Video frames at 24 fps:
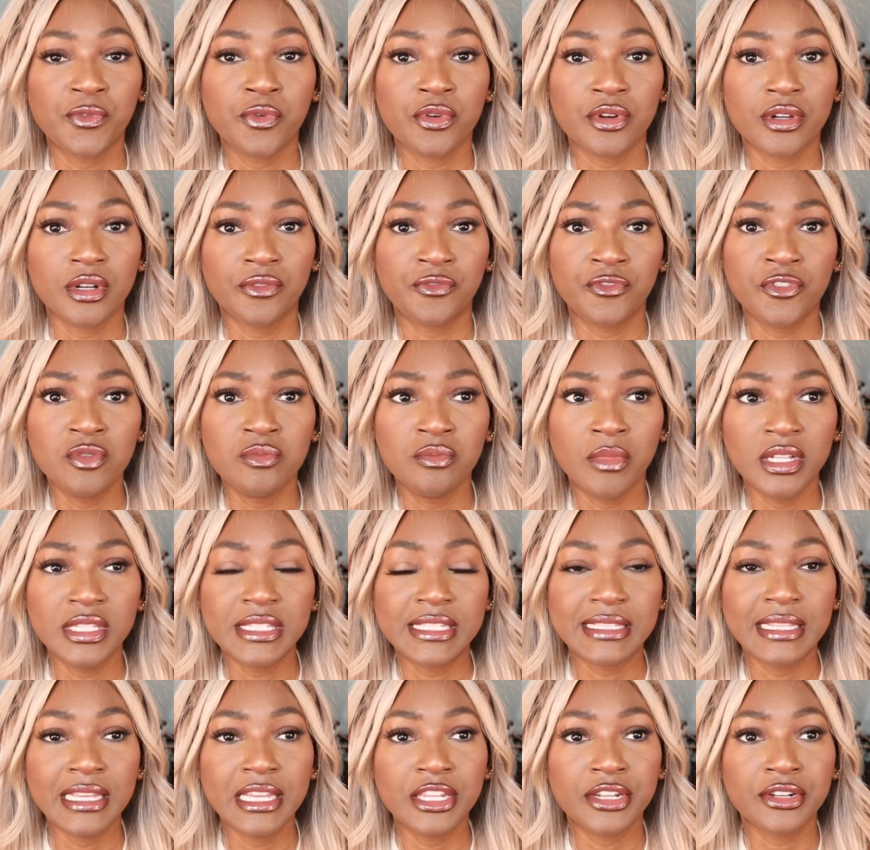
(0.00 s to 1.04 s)
forward a few
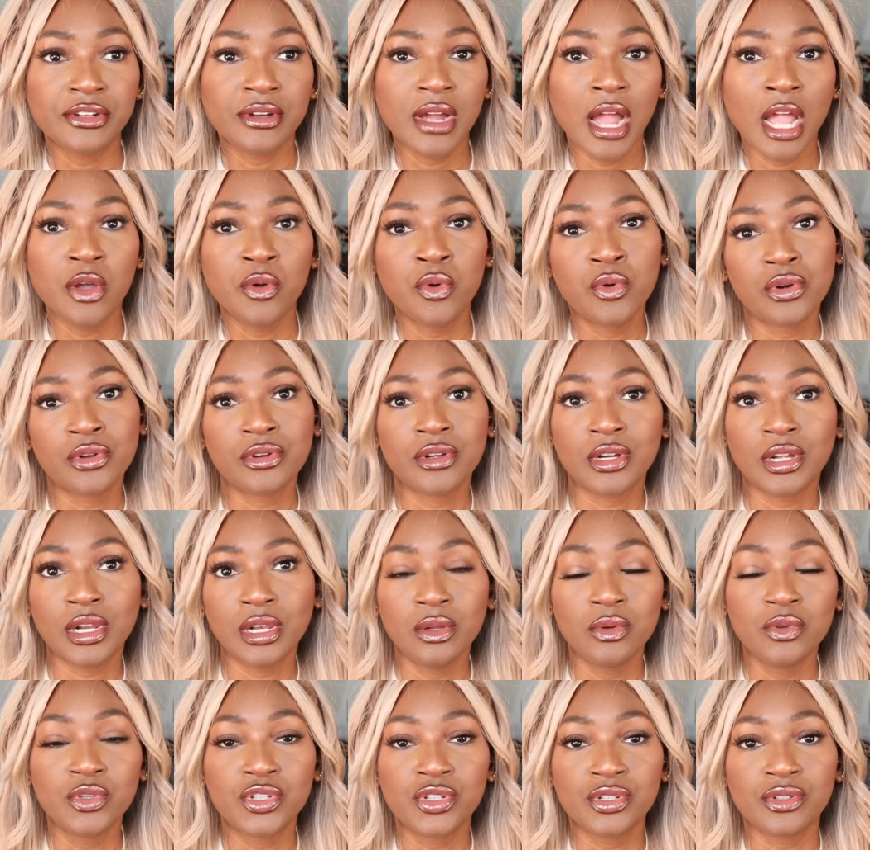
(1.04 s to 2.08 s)
months later, I order a
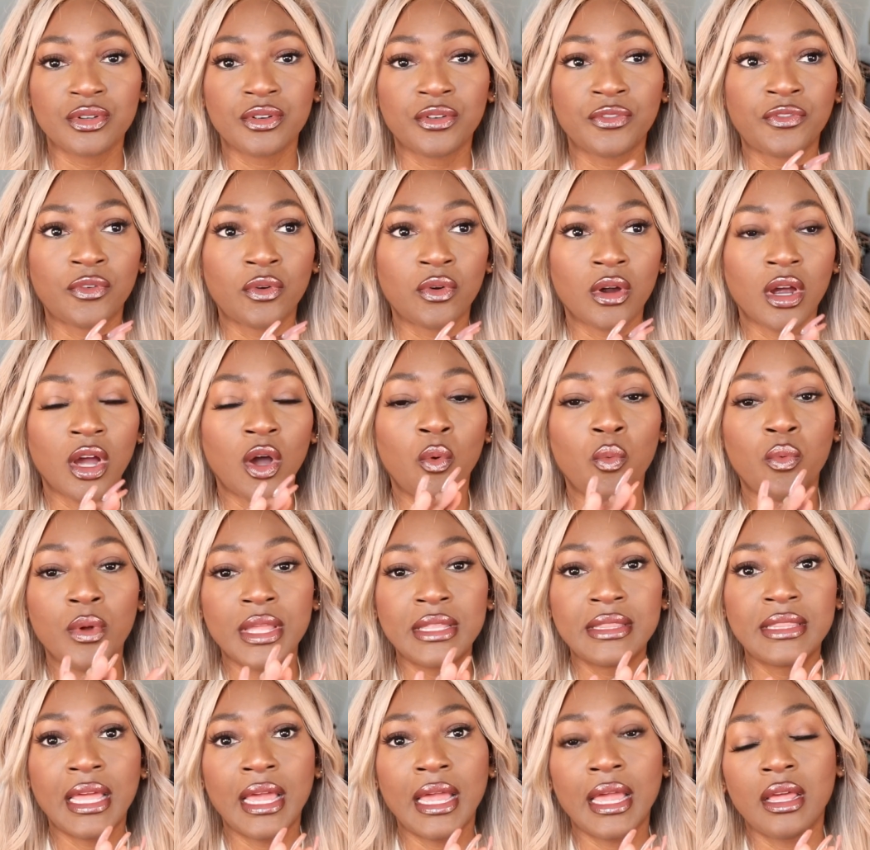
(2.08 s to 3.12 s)
closure for a
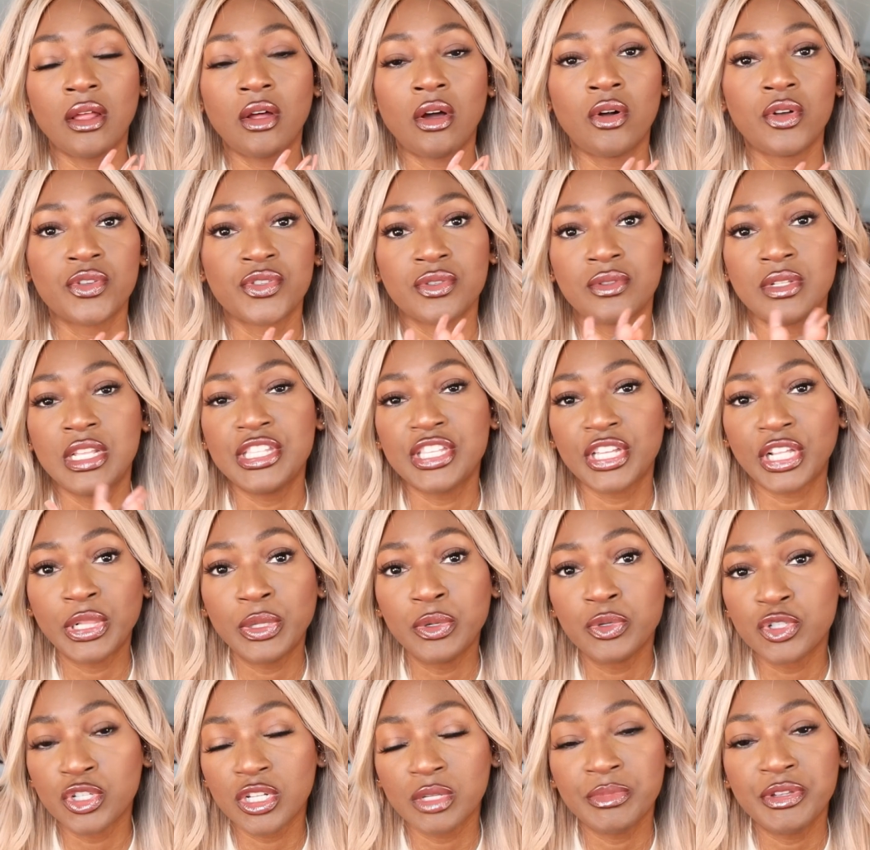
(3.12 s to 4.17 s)
wig that also needs a
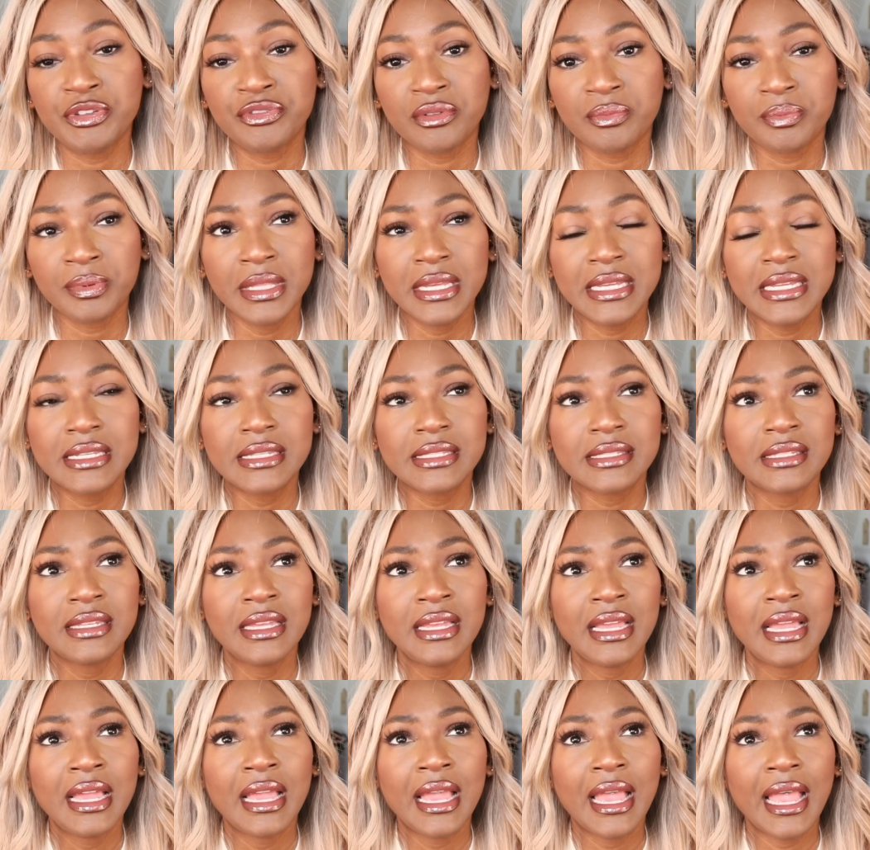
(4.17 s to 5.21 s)
closure to be replaced,
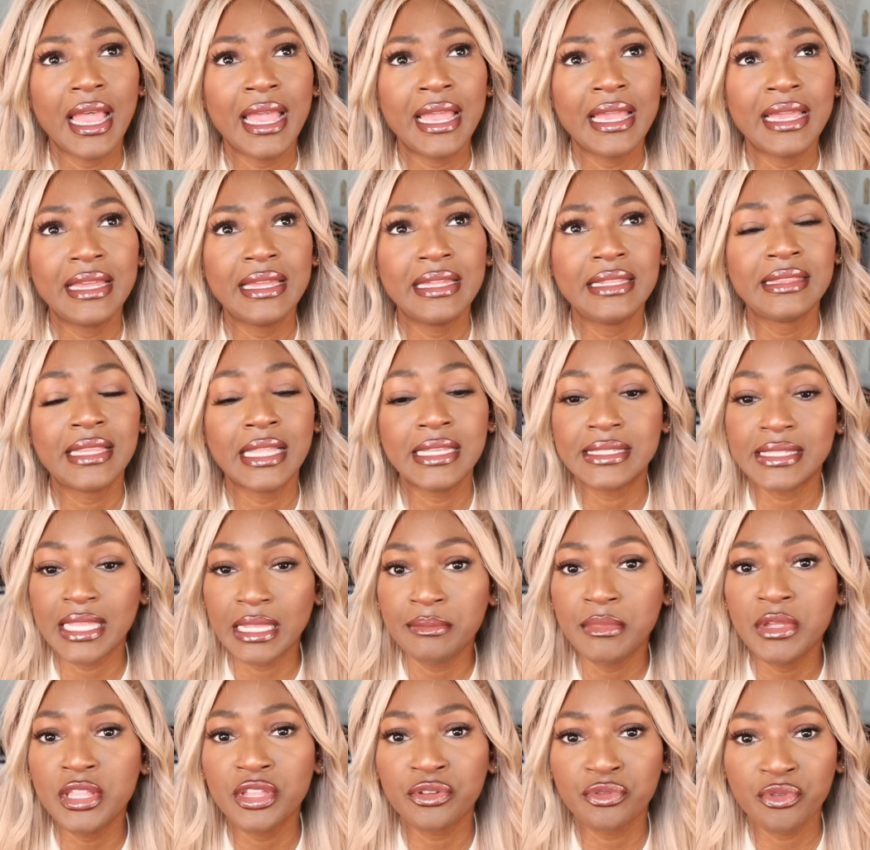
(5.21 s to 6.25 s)
and they
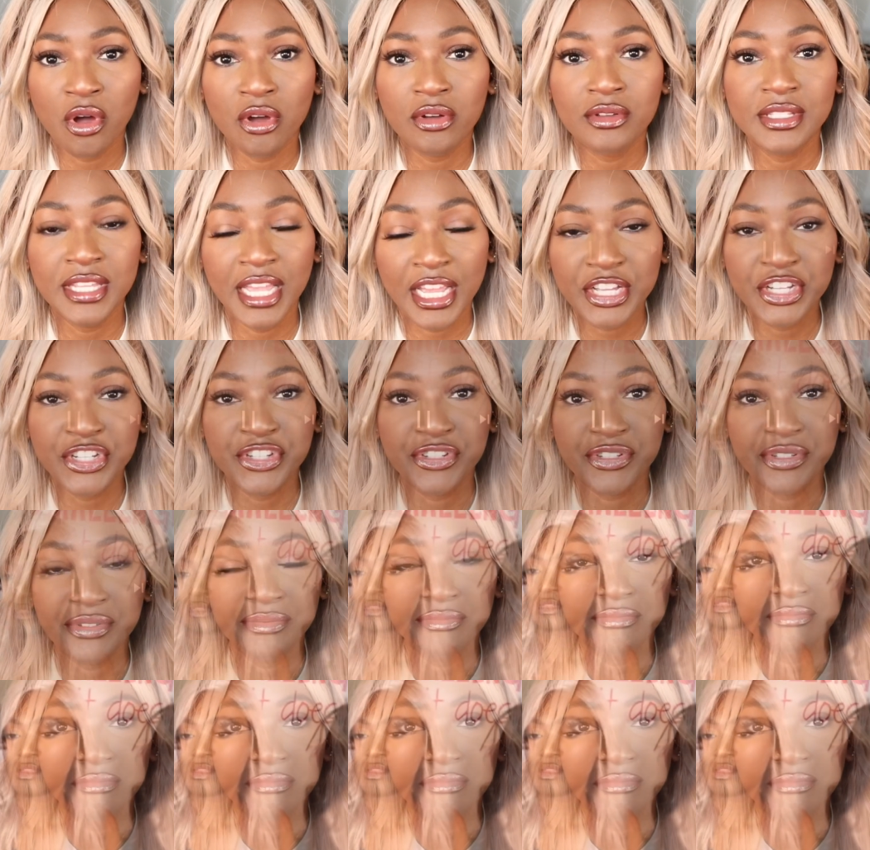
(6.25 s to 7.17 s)
send me the wrong texture.